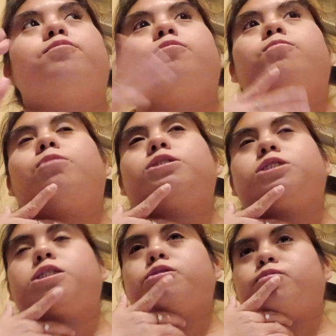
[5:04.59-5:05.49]
We were
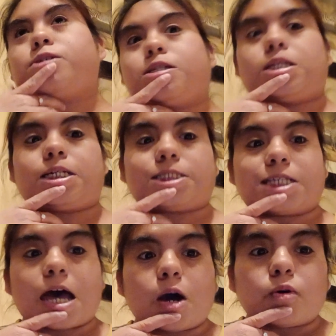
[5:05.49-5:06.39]
watching Queen of the
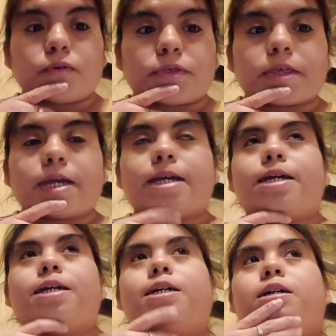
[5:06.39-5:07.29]
South.
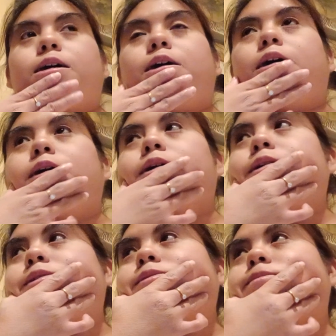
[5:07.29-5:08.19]

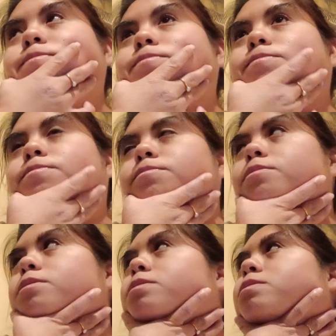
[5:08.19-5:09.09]
Um,
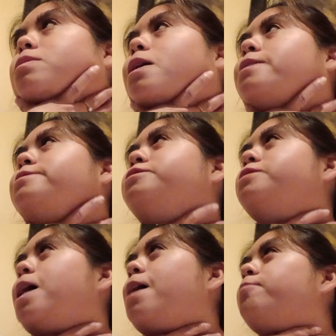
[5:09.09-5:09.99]
I
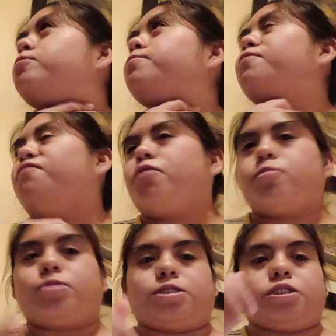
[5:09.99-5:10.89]
showered before I
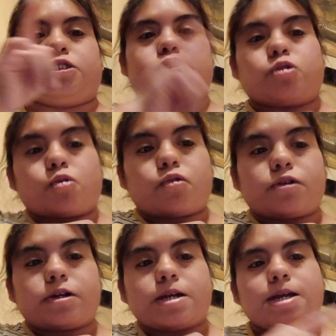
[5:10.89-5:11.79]
went to the
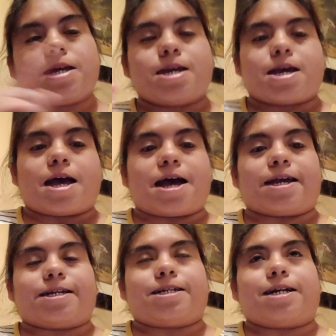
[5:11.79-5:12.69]
store.
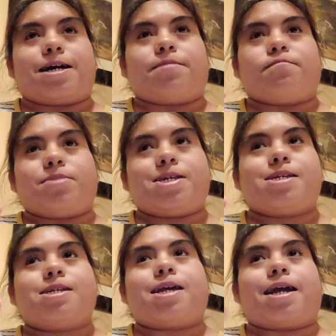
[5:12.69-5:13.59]
I got
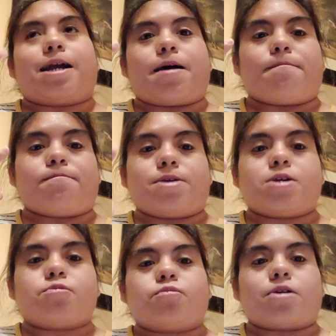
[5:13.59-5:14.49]
meat, I got
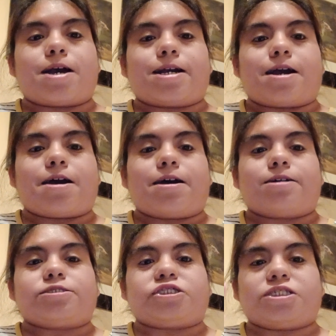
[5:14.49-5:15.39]
milk, I
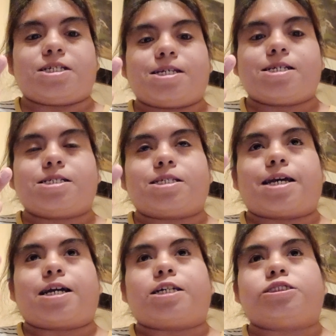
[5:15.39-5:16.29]
got cheese,
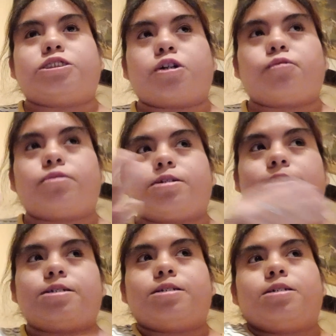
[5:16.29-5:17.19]
I got
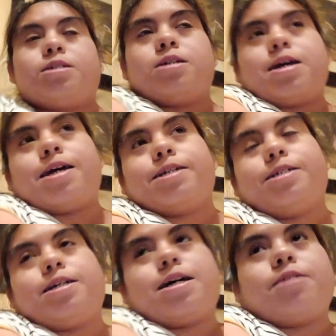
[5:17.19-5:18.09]
soda. I
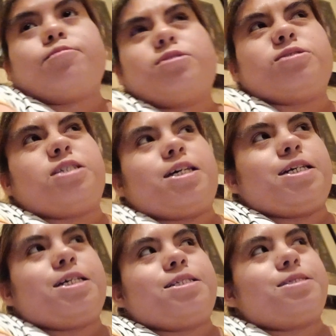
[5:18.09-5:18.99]
got, what else did I
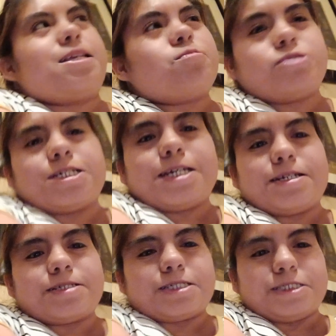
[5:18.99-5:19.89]
get? That was
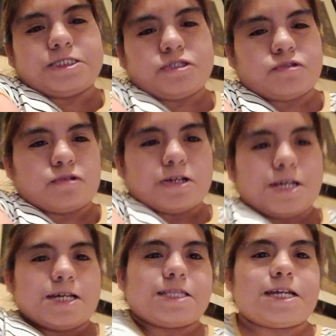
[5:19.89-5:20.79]
it, because, you know,
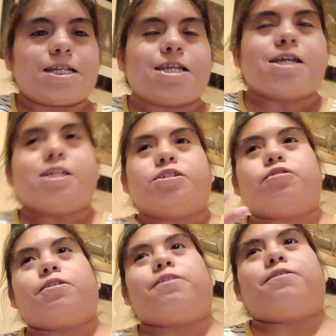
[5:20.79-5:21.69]
then, you
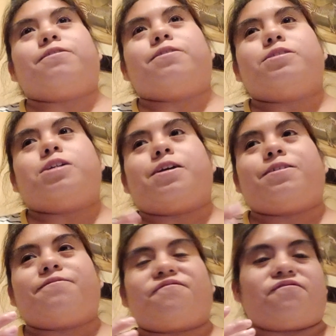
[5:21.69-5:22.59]
know,
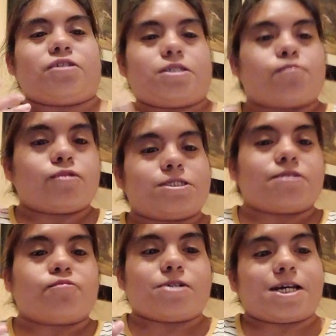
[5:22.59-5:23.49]
and for some
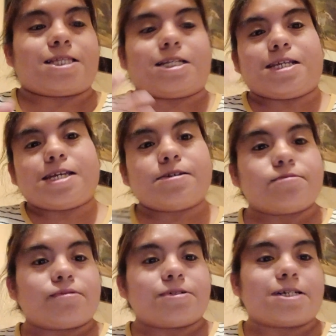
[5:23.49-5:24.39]
reason we had to
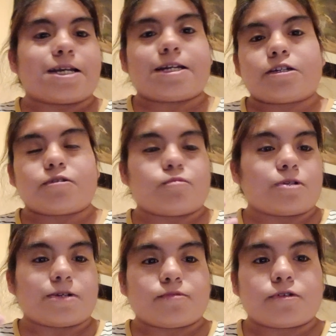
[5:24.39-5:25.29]
leave again or
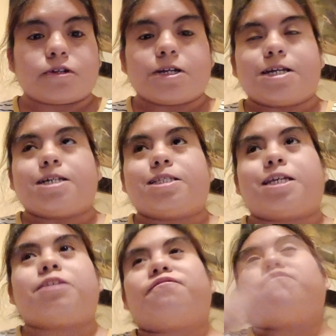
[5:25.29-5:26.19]
whatever,
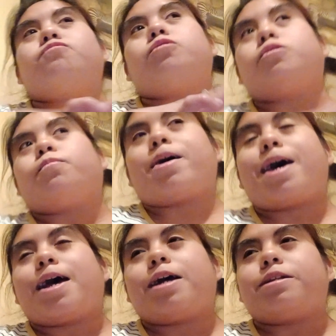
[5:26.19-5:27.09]
then the food goes
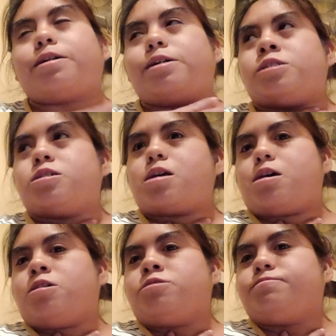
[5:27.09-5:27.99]
bad.
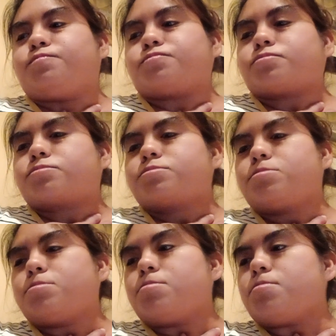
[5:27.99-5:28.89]
and
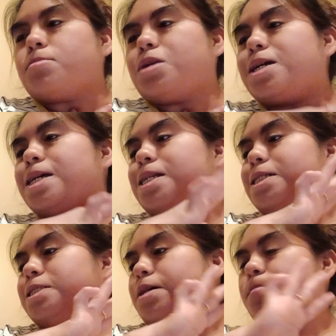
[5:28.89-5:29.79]

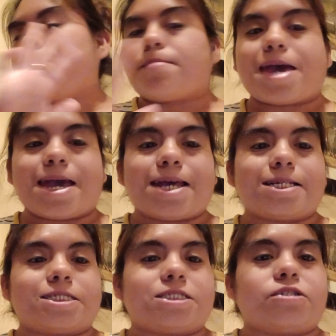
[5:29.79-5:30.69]
it's a
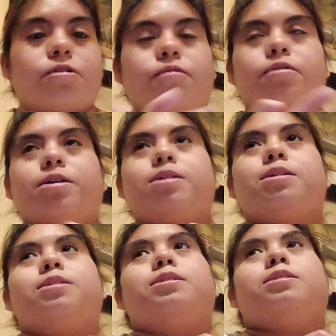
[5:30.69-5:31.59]
mess. So
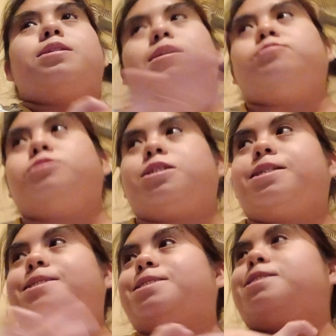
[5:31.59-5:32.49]
I was
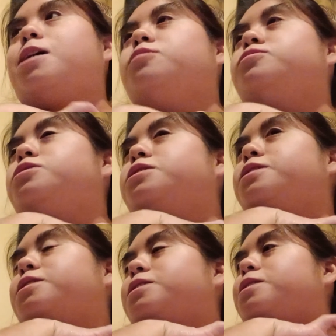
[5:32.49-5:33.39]
like, this house
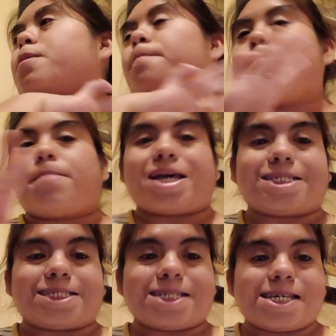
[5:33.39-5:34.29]
looks
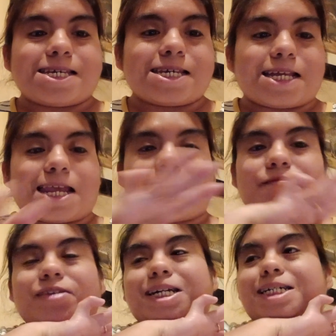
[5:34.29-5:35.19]
messy and I
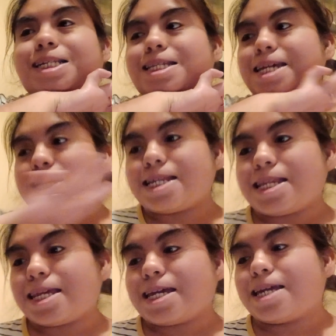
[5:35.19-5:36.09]
haven't
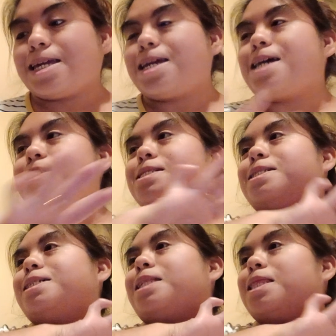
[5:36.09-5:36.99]
cleaned it. I need
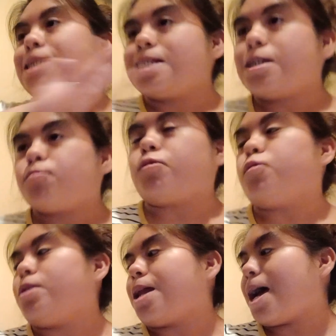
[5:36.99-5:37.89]
to clean it real
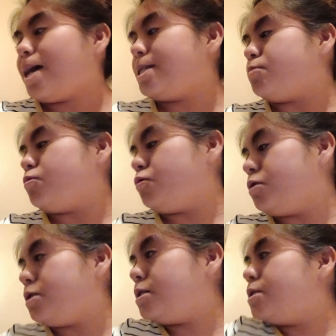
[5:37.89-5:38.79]
nice, real
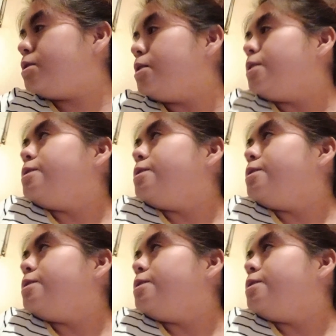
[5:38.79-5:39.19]
good.